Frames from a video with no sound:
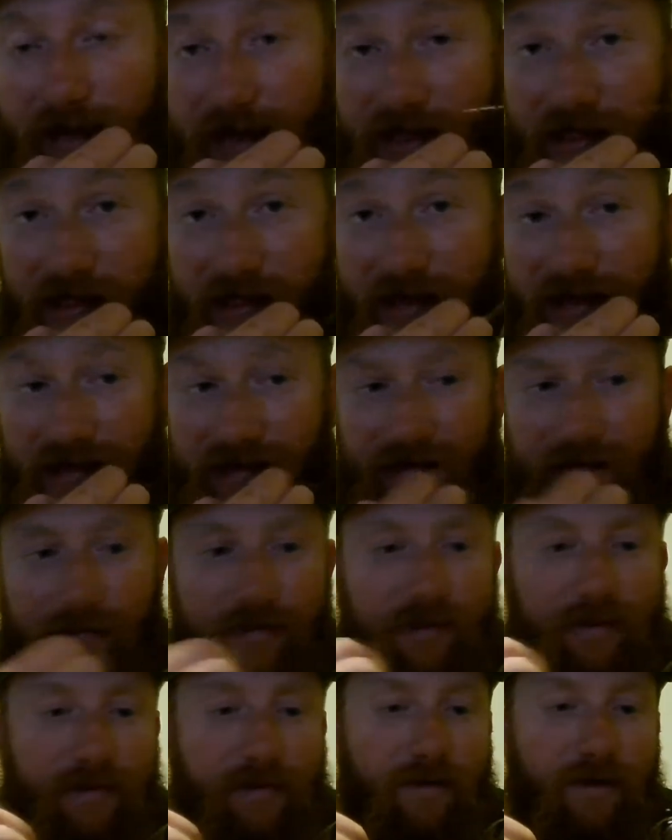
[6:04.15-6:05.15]
That seems
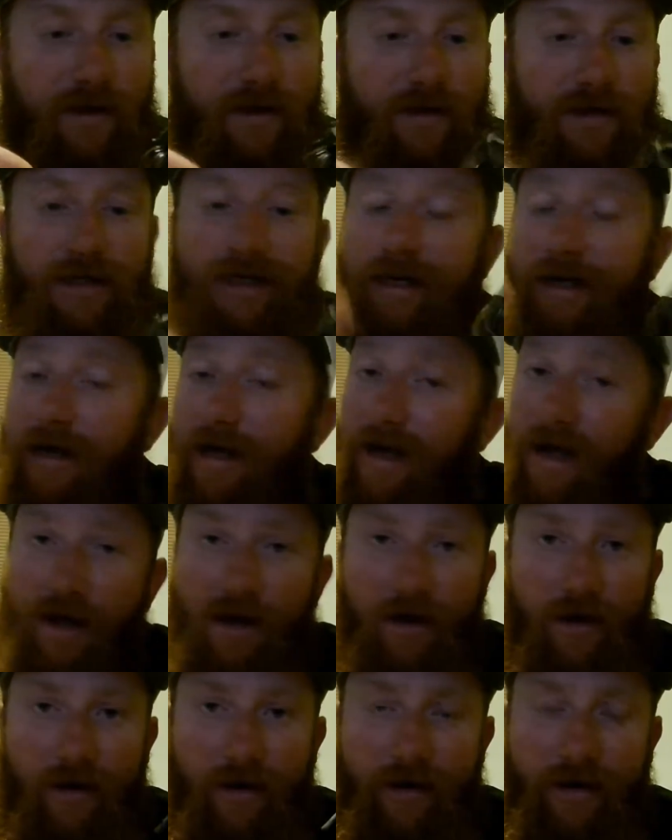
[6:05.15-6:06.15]
to crush it.
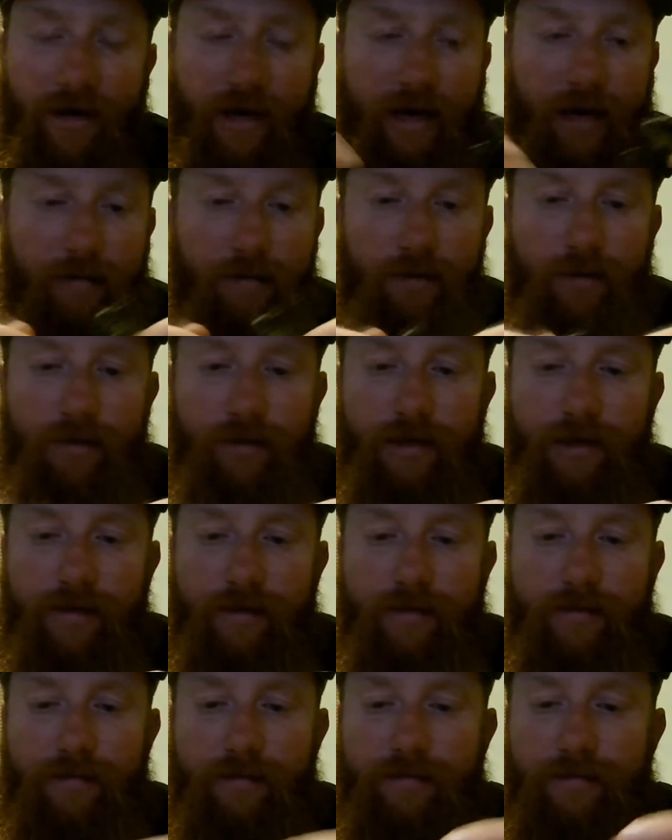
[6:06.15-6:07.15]
Or you can get bluegill
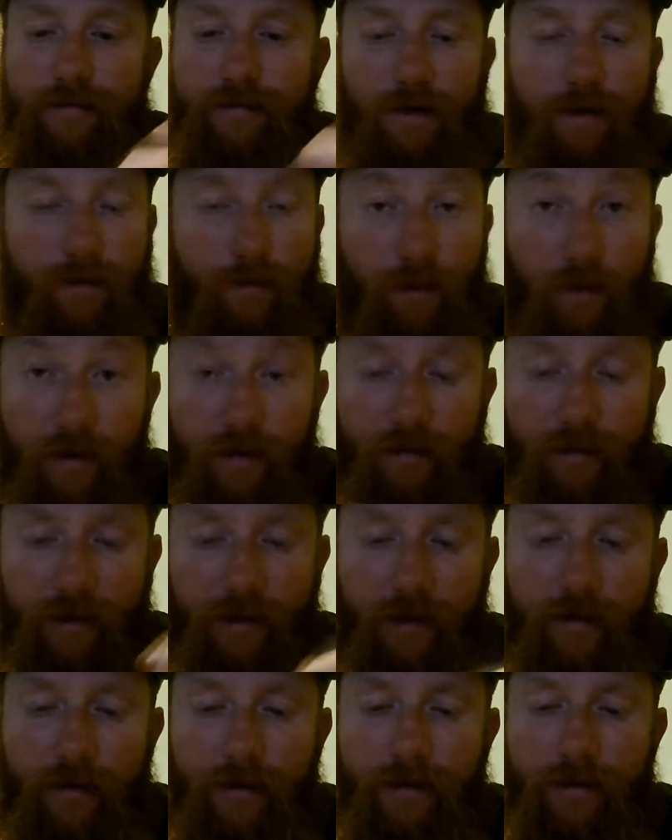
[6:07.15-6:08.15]
or bright
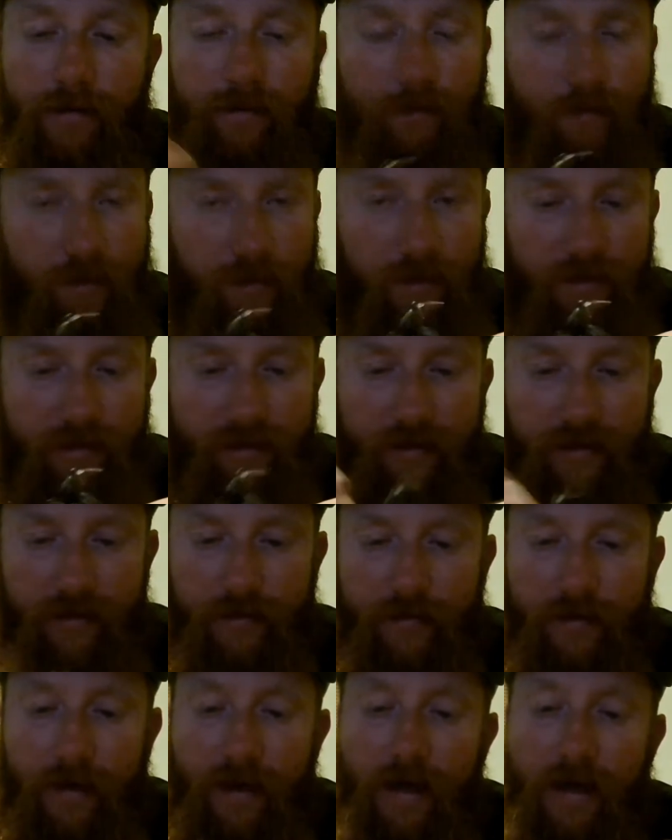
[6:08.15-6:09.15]
color ones too.
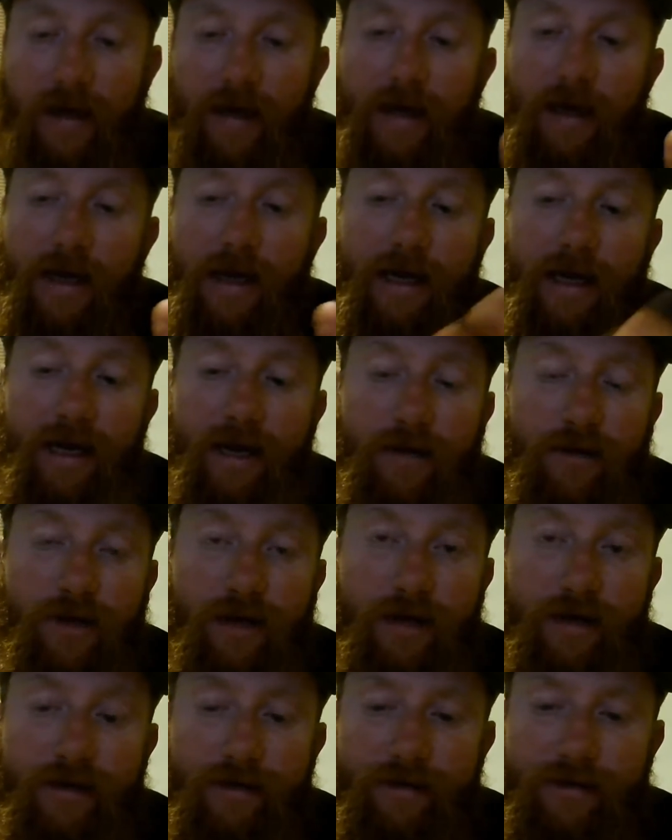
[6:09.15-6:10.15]
Now
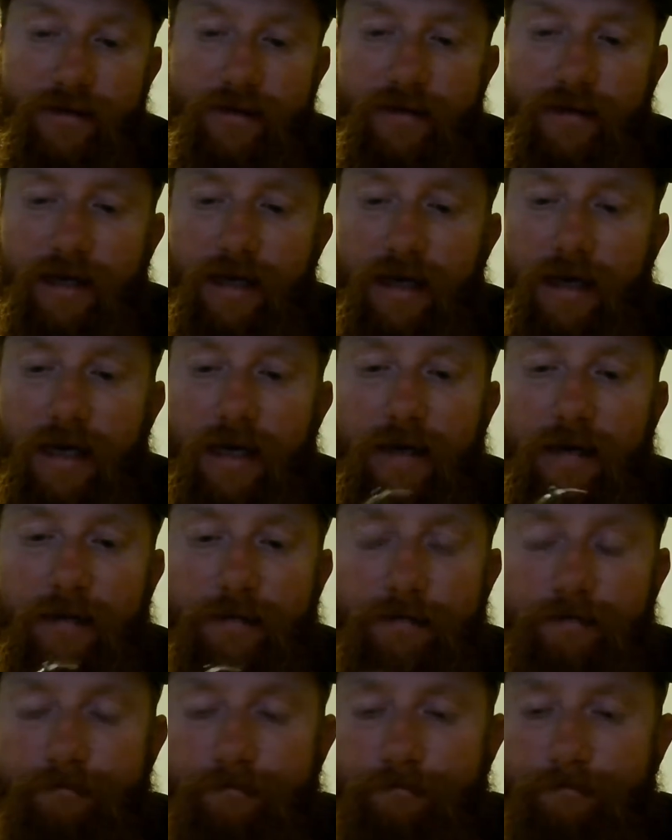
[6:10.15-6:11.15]
trailers. On
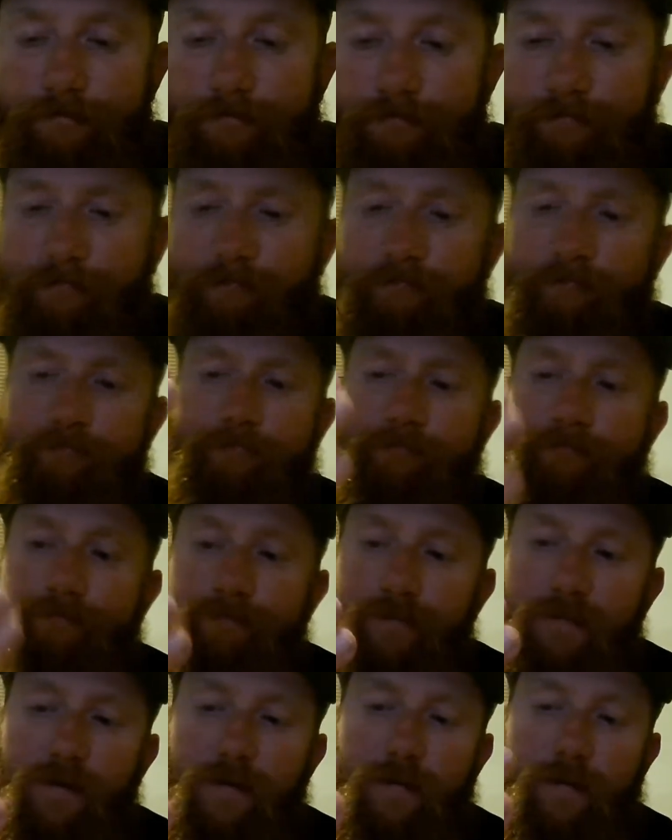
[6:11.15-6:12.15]

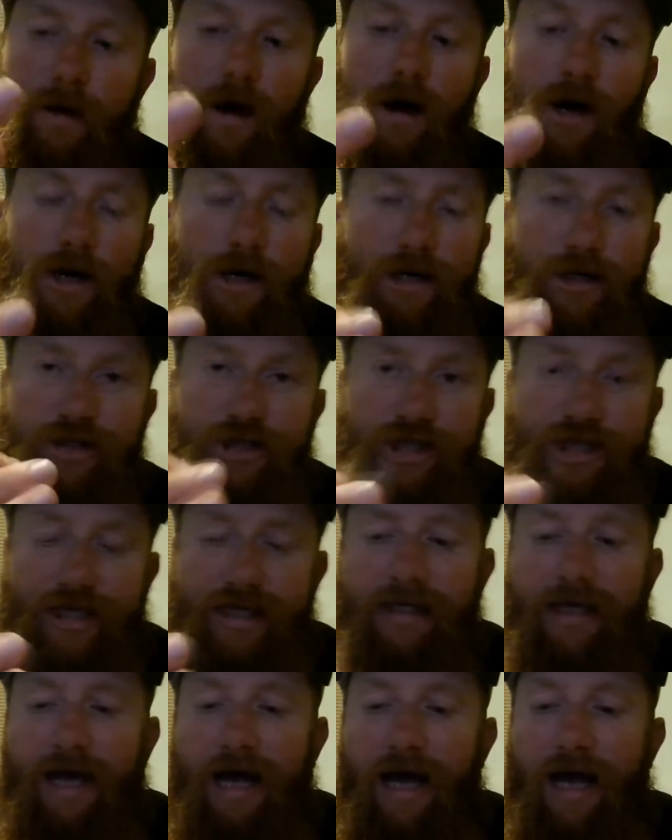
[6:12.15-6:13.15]
a jig,
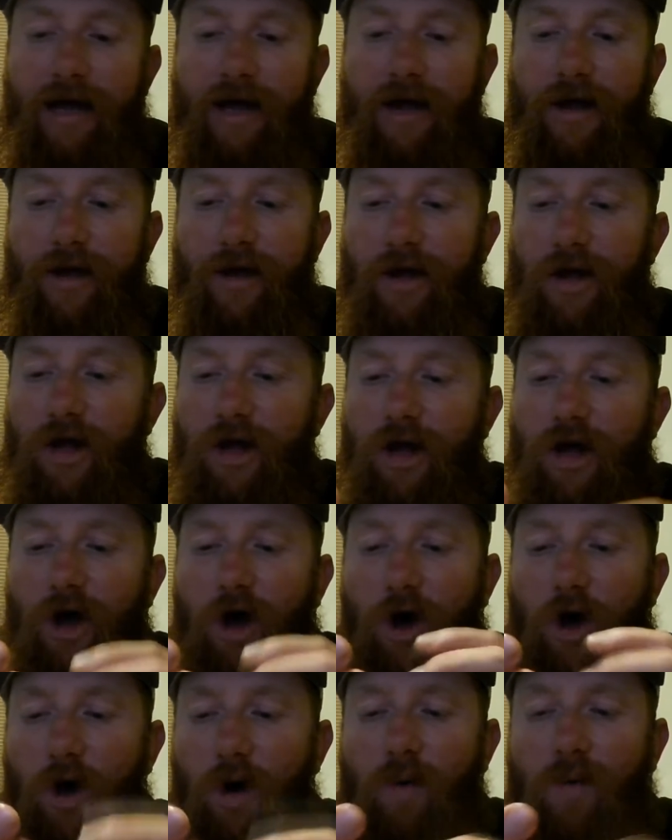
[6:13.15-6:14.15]
I
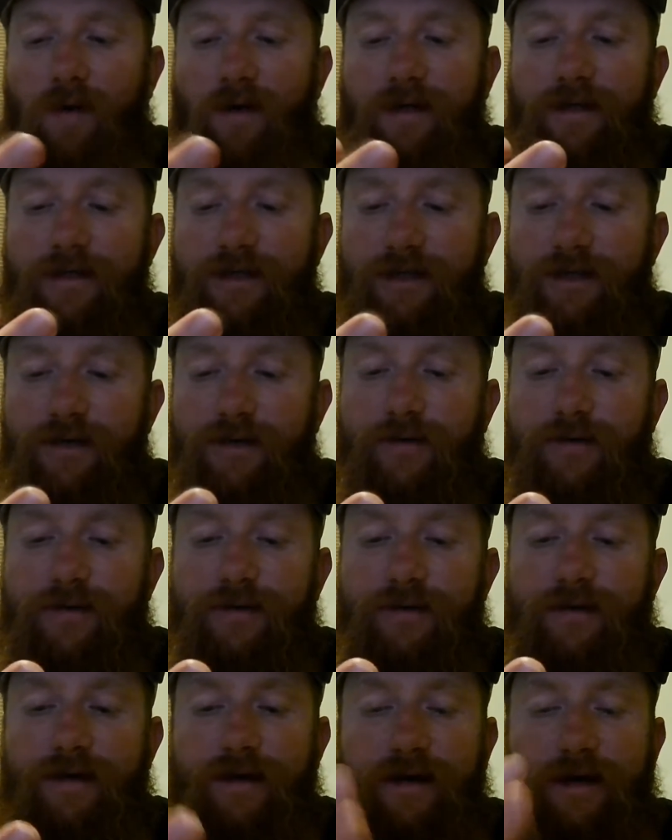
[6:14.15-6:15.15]
always use
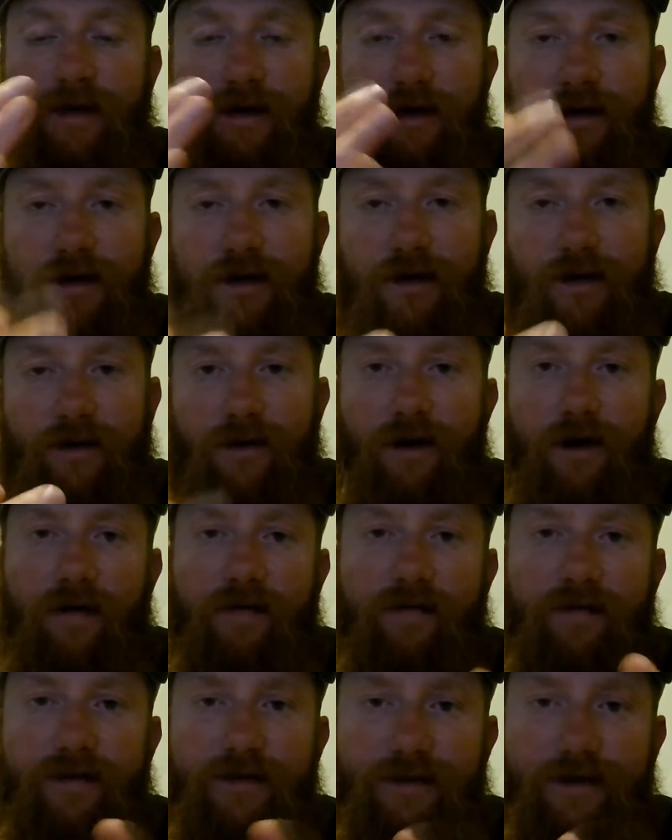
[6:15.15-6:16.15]

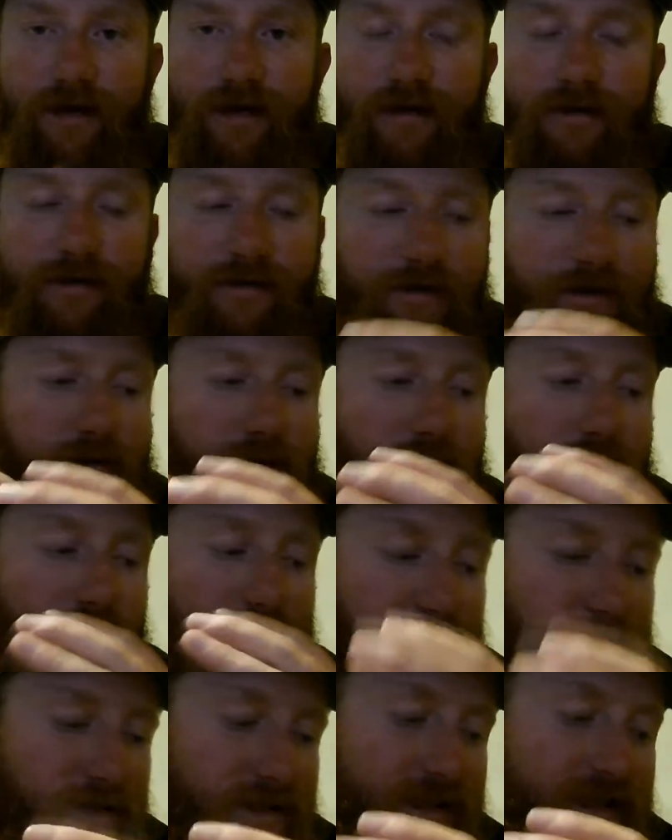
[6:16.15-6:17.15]
crawfish trailers or
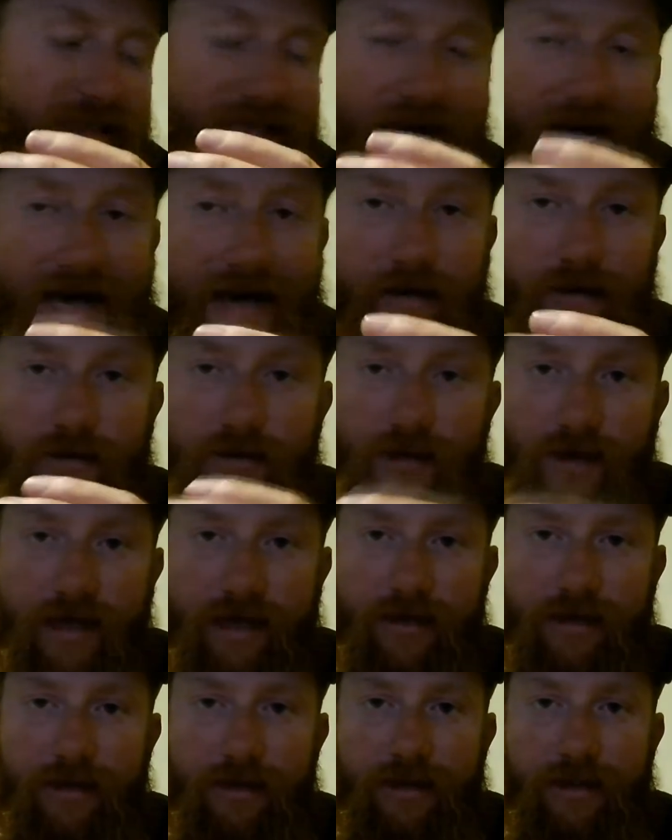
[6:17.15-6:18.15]
crawfish style
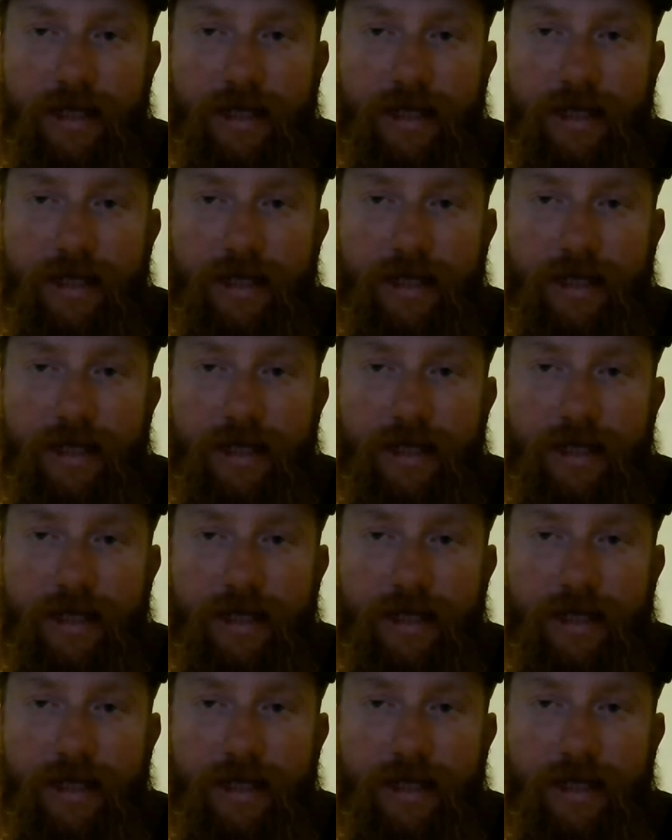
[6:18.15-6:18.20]
trailers.